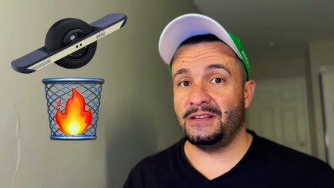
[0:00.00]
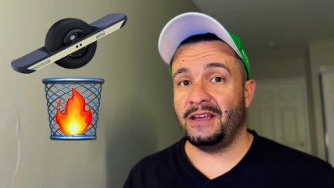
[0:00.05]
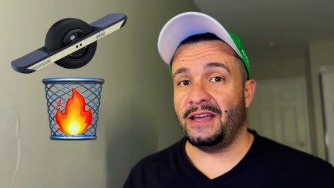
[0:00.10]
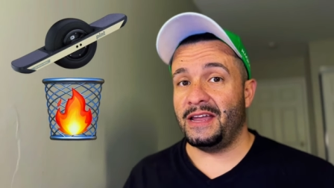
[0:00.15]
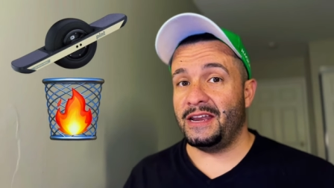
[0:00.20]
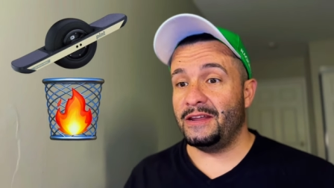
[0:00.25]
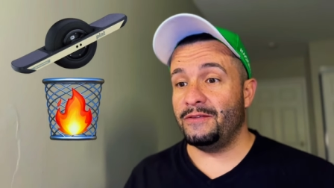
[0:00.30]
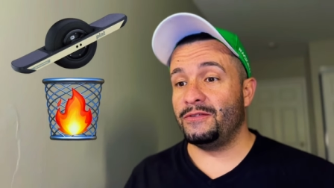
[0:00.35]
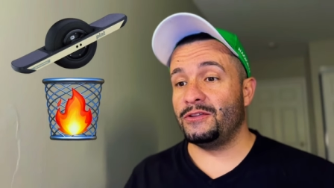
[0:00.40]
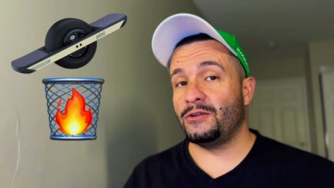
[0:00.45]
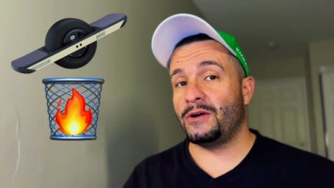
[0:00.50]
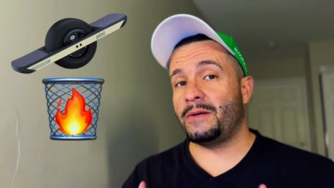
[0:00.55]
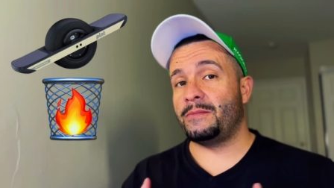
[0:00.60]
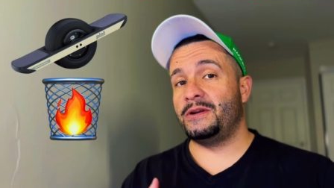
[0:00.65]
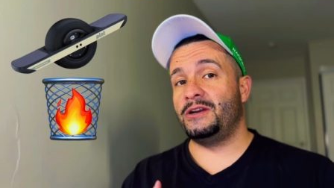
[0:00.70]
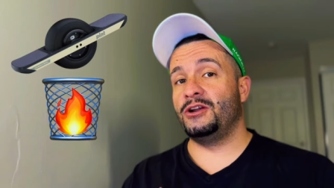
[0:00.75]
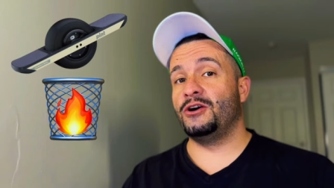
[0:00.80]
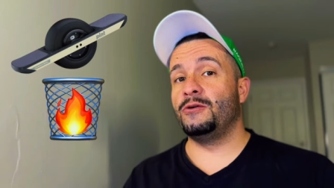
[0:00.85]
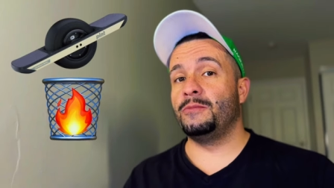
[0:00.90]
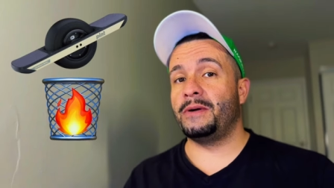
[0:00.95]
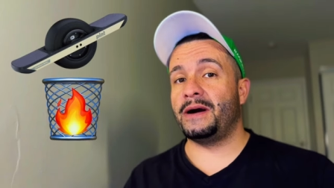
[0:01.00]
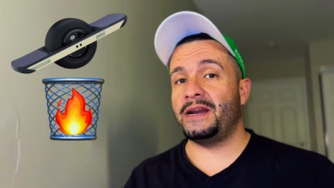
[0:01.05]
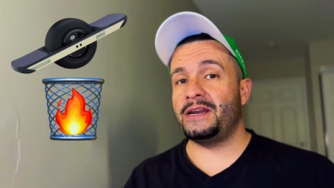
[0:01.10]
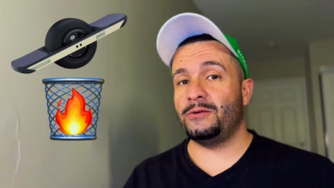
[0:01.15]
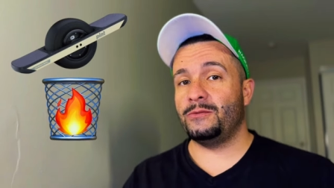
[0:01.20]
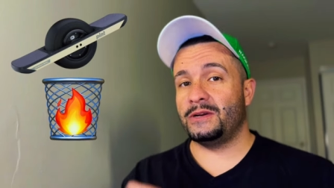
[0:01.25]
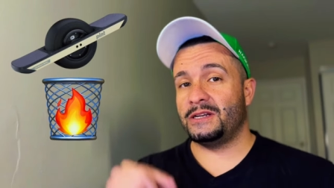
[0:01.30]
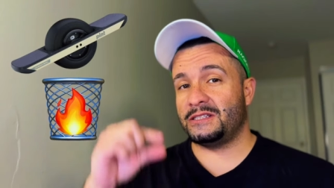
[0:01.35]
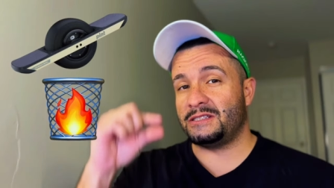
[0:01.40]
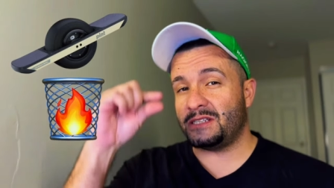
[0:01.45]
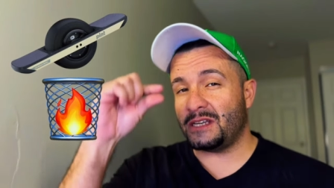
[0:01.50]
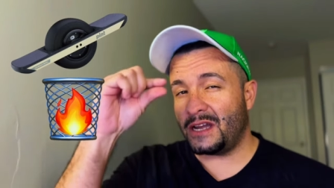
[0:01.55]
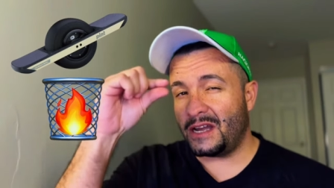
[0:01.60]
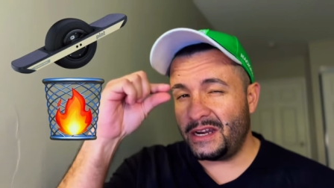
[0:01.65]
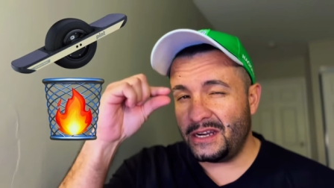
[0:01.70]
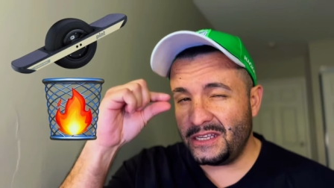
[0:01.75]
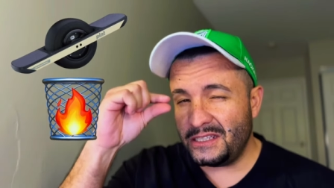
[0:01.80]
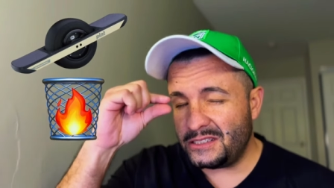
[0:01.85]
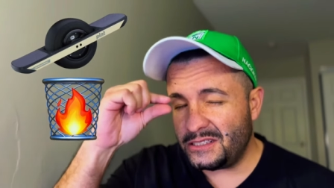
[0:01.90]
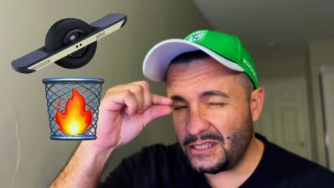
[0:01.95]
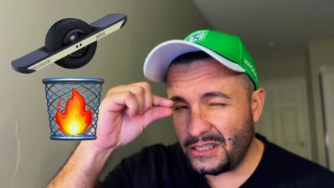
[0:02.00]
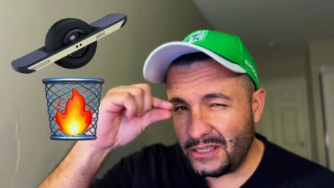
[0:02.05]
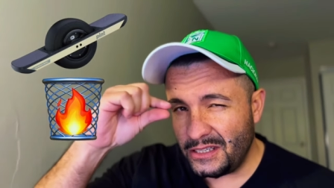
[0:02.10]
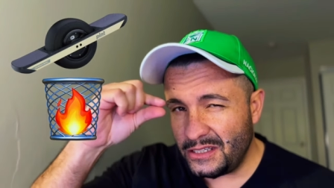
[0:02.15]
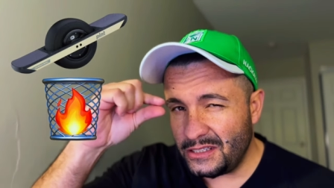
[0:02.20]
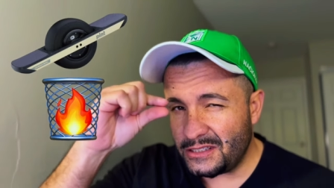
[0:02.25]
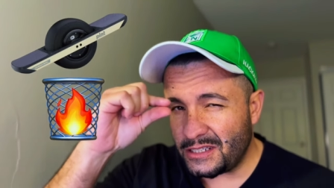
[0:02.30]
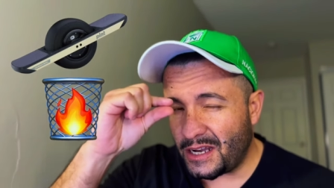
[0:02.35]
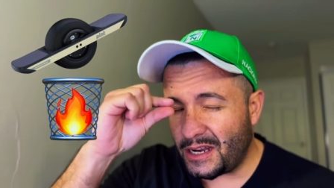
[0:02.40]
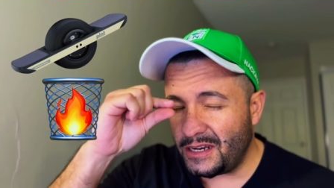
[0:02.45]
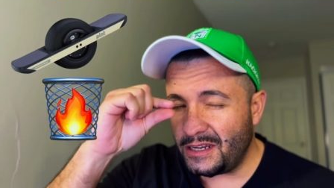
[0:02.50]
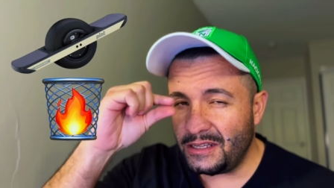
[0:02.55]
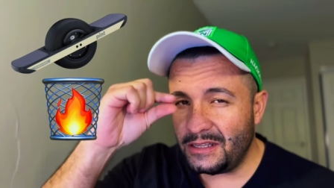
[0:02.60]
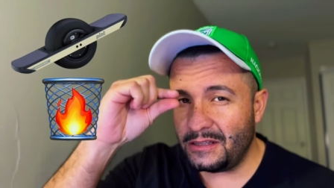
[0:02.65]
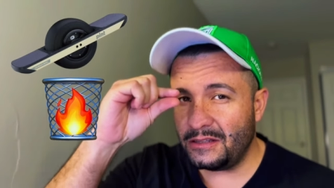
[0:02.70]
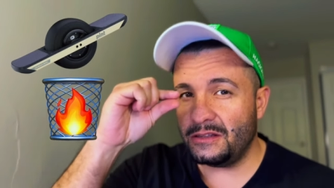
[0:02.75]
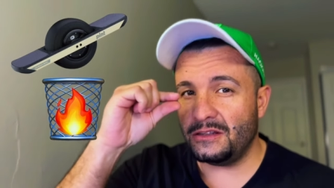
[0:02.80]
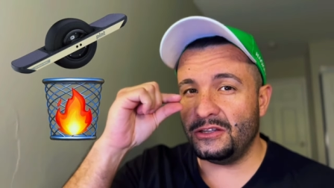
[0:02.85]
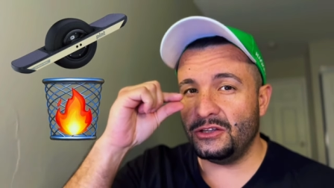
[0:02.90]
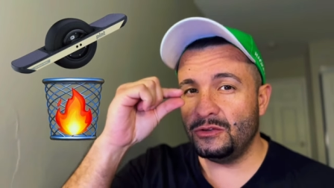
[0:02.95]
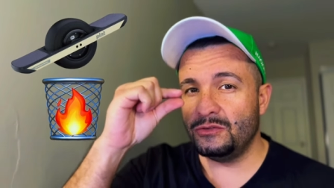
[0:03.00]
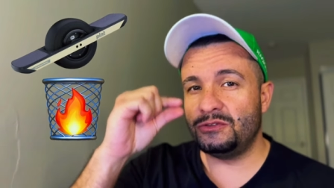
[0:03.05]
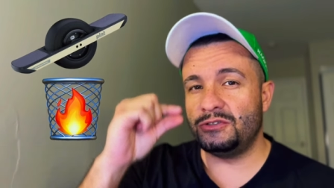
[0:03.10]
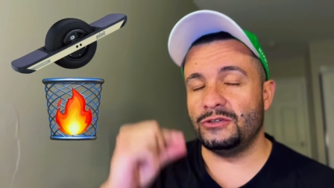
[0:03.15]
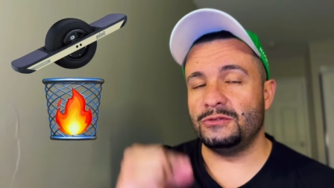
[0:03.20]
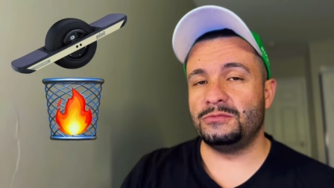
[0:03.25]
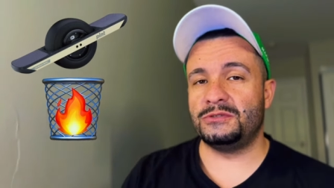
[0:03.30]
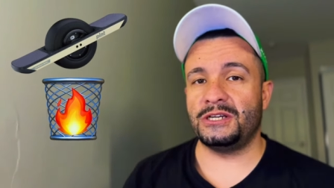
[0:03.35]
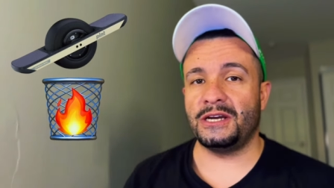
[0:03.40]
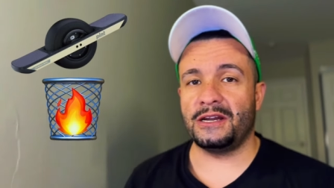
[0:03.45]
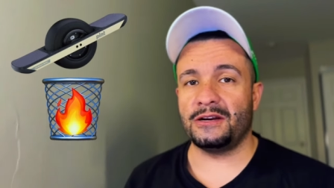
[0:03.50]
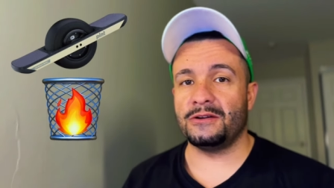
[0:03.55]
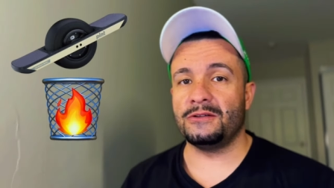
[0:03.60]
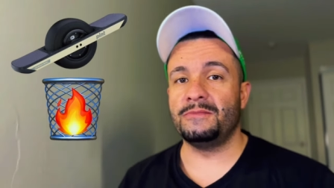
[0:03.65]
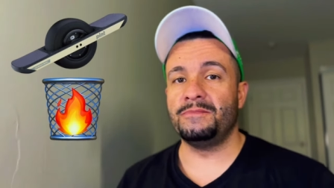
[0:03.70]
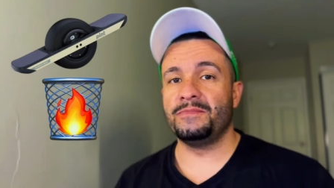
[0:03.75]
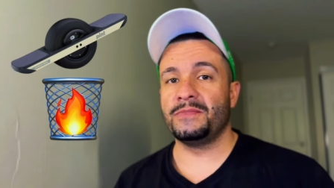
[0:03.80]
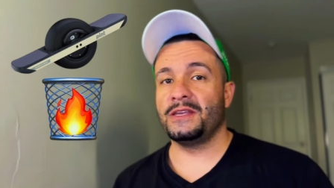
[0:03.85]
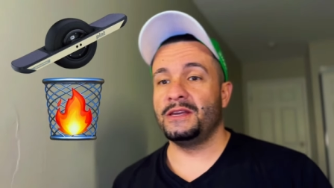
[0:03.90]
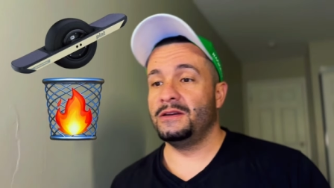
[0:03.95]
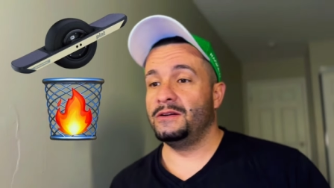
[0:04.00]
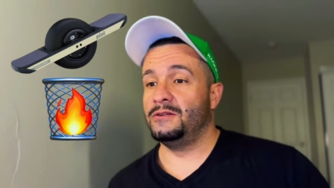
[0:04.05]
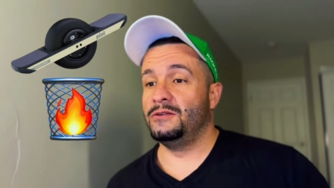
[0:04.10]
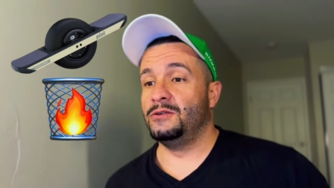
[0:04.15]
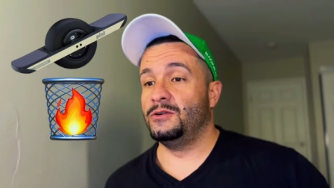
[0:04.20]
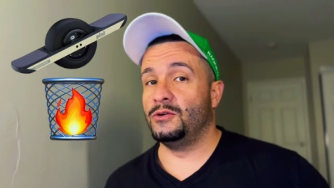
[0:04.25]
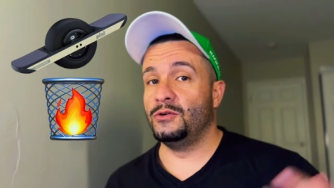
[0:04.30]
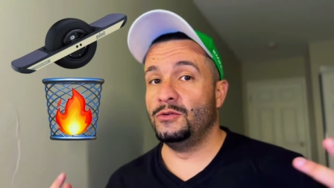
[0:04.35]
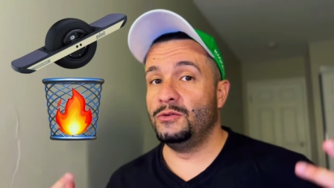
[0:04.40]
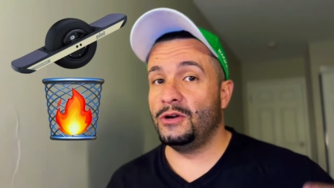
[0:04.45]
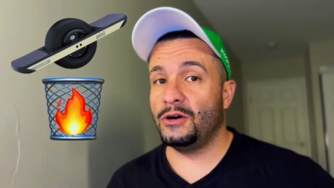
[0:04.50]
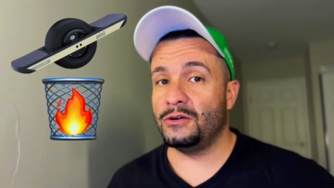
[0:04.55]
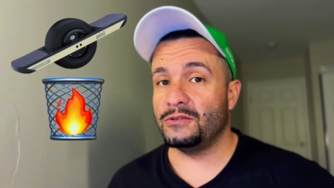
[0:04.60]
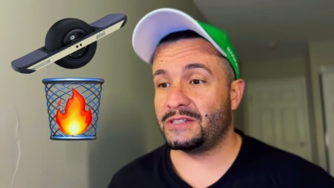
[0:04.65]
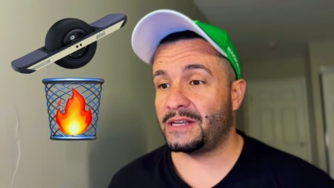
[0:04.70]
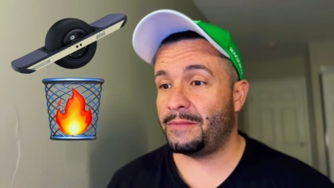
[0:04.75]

And even though I'm a nobody with a tiny, tinky, tiny YouTube channel, who knows?